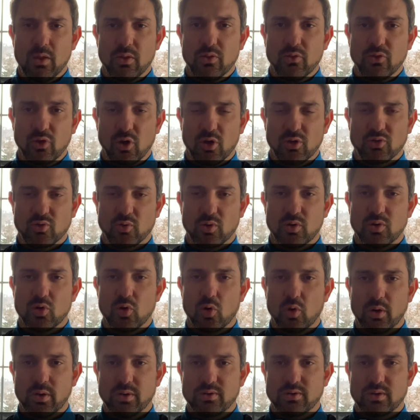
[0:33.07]
There's also a
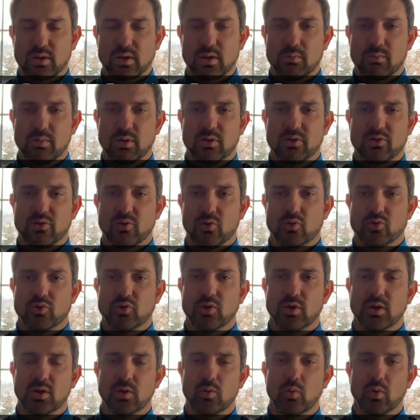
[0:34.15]
noise that can be
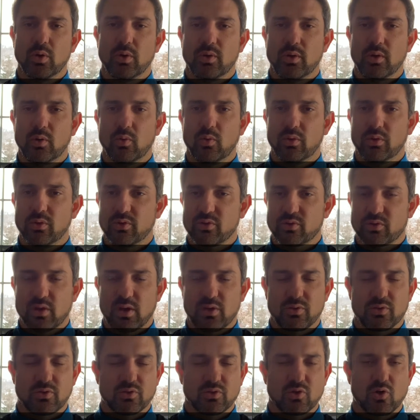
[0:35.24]
associated with it. With a
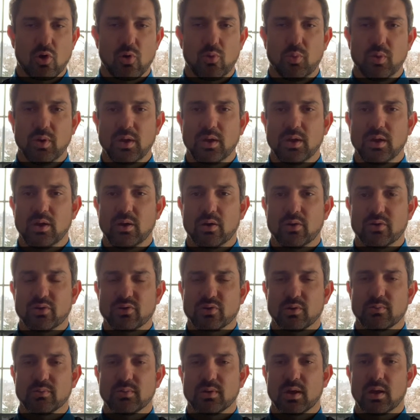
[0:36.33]
stethoscope, we can hear it
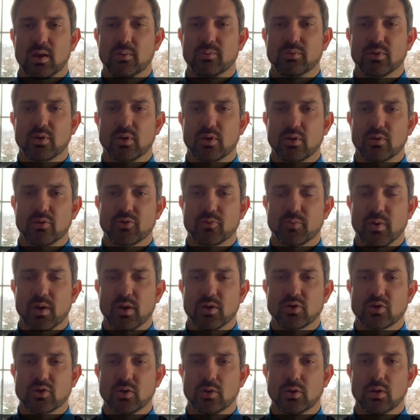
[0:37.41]
sometimes on our
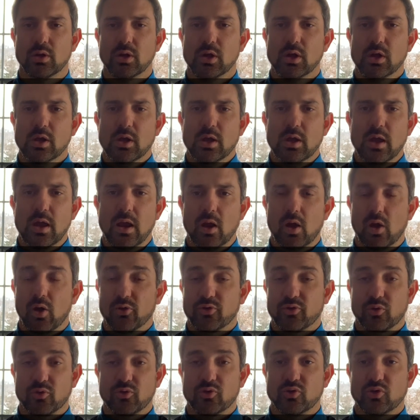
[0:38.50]
inspection. And
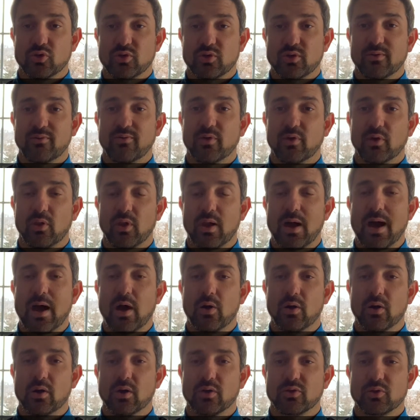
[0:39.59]
also just if they're
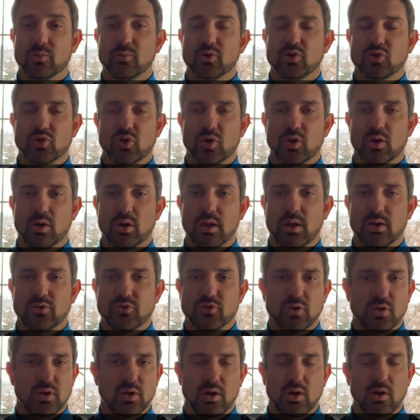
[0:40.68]
loud and it's a mature nest,
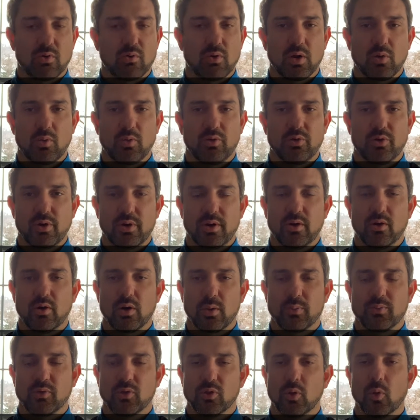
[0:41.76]
you can hear it right with your ear
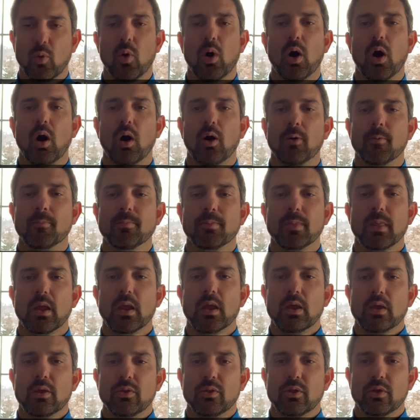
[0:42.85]
up to the wall.
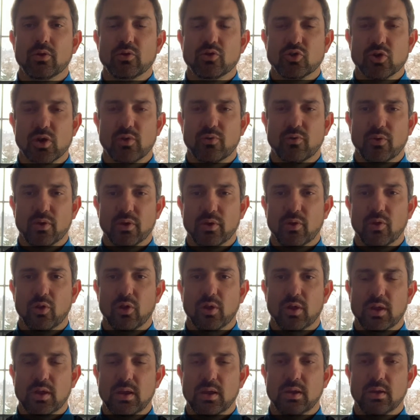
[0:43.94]
They're generally
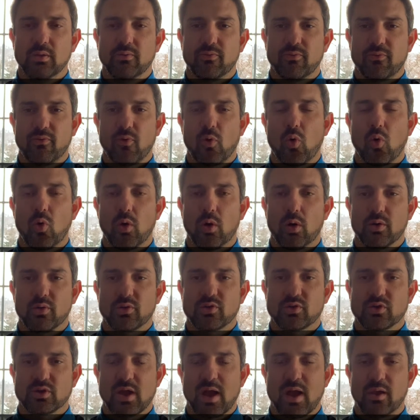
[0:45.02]
looking for
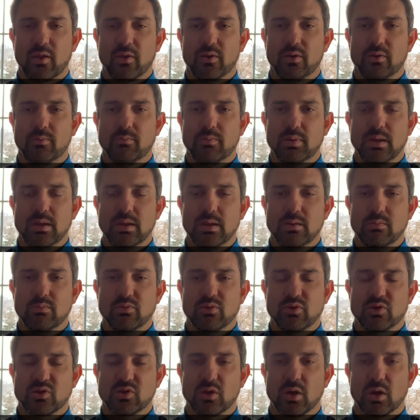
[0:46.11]
solid
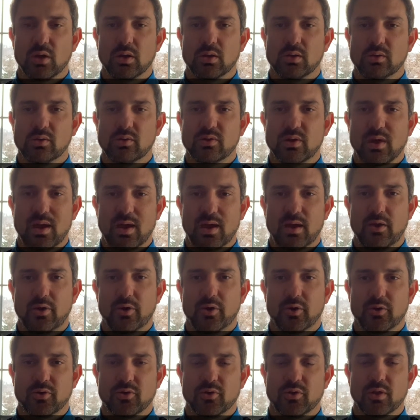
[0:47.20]
beams, studs,
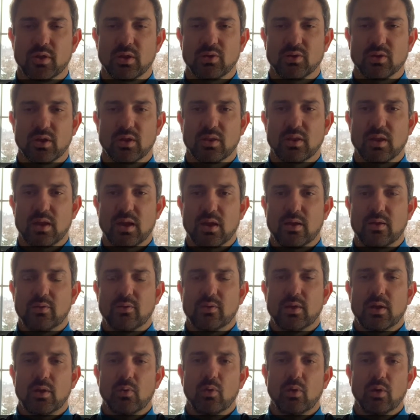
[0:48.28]
headers, things like that,
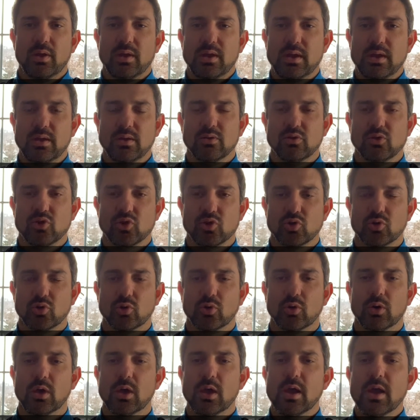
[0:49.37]
that will eat and
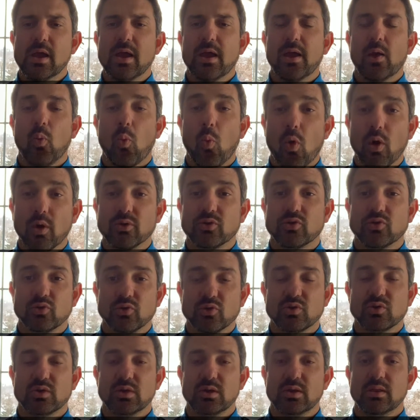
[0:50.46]
chew. And once you
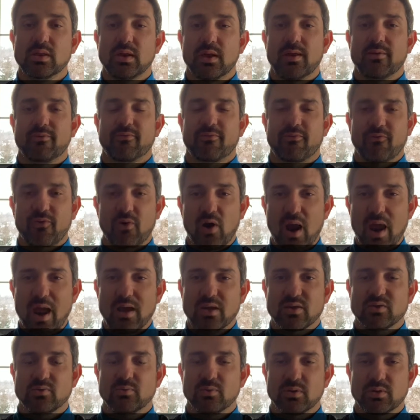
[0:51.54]
see that
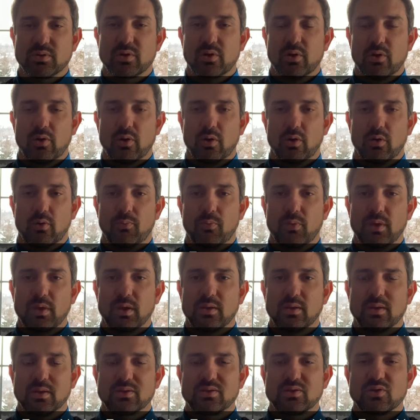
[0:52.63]
frass material,
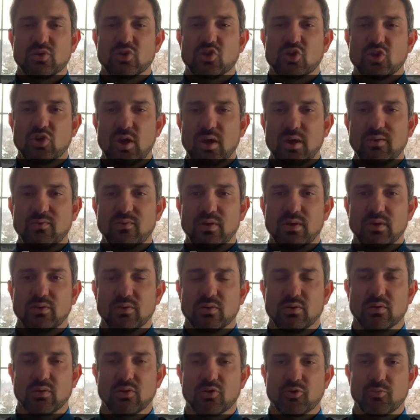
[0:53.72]
again, that's the shavings
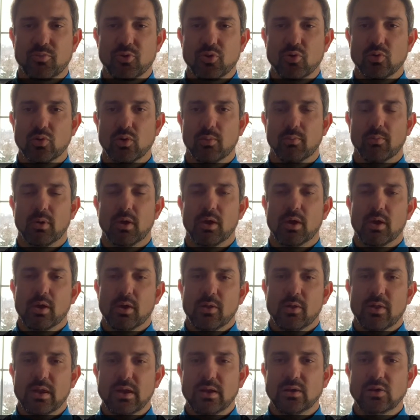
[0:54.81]
and the sputum,
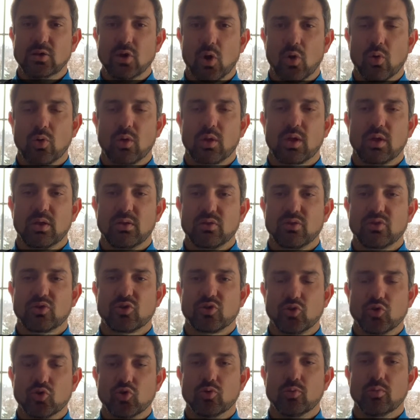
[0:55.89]
they don't
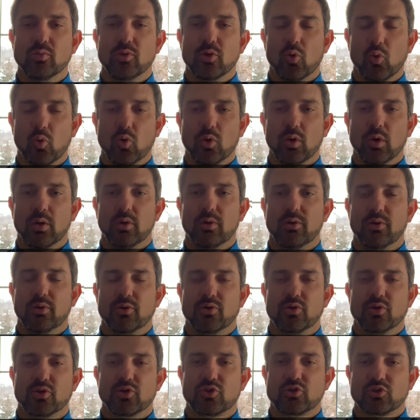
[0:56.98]
consume the wood. They're
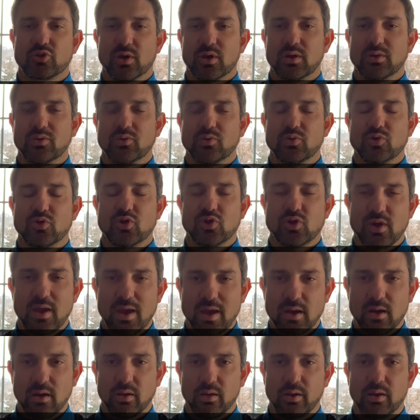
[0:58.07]
just trying to
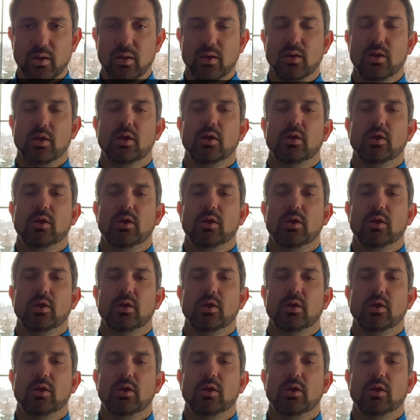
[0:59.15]
channel it